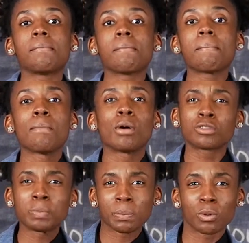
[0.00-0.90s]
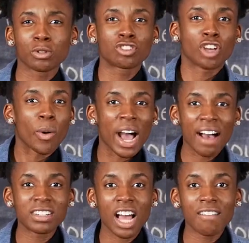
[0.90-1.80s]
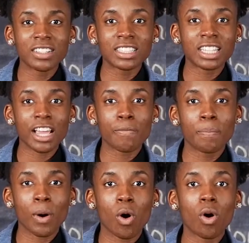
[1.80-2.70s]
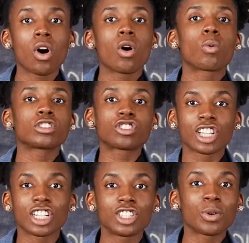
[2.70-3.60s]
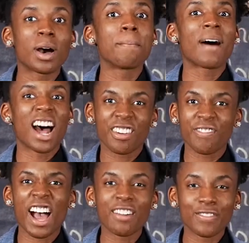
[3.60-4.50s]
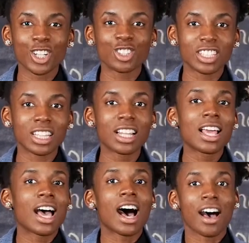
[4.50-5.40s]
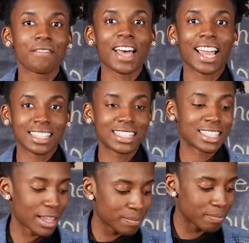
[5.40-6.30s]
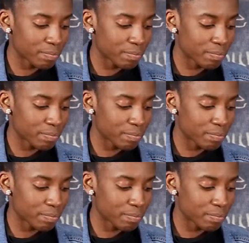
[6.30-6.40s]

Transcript: most people don't have an oven-safe bowl, we're just gonna do a modified version of that instead.